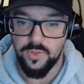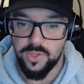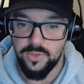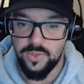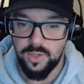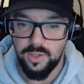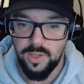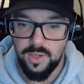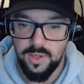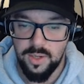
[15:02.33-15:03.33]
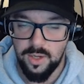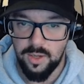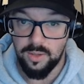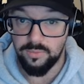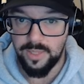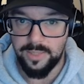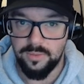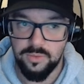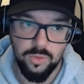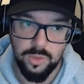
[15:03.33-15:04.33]
scarcity of
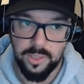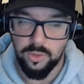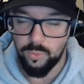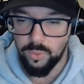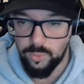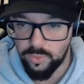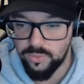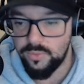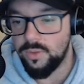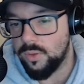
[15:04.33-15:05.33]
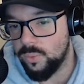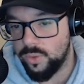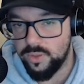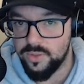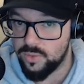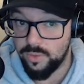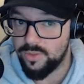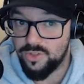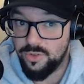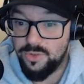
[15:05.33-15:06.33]
land, so like the real world, where there's only
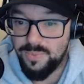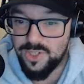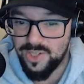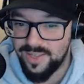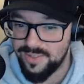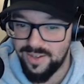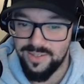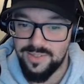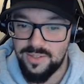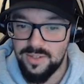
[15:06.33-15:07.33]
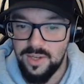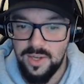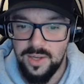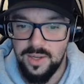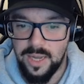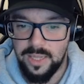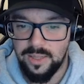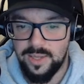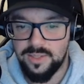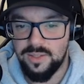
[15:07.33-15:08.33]
so much land that exists. And
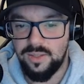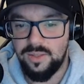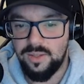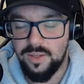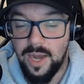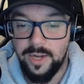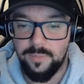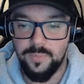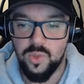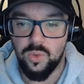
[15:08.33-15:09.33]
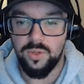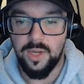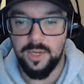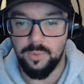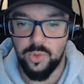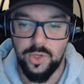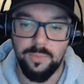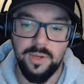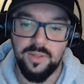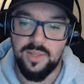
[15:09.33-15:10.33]
lastly, the items, or the item created
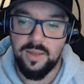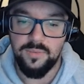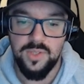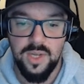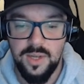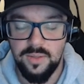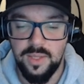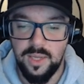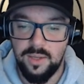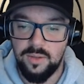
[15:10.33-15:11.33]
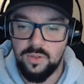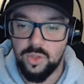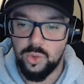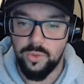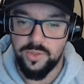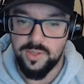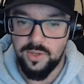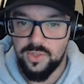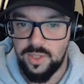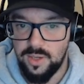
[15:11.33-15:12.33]
by the devs, they control the
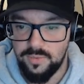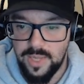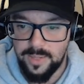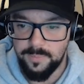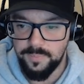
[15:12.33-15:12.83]
scarcity of that.